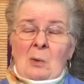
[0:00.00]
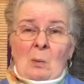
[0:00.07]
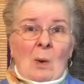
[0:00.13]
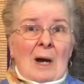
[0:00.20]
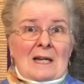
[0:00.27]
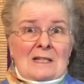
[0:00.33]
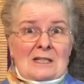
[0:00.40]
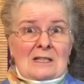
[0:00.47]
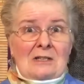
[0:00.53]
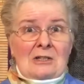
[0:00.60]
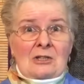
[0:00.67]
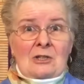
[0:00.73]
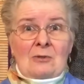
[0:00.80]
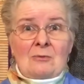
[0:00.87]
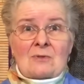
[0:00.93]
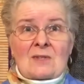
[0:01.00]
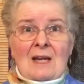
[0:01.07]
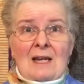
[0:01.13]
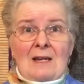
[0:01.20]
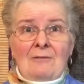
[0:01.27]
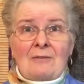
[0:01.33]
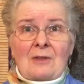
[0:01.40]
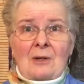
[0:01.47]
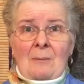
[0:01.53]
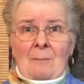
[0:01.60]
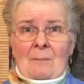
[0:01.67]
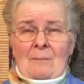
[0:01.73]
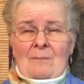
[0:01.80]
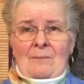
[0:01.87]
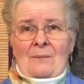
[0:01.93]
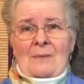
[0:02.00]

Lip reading: why didn't you save them?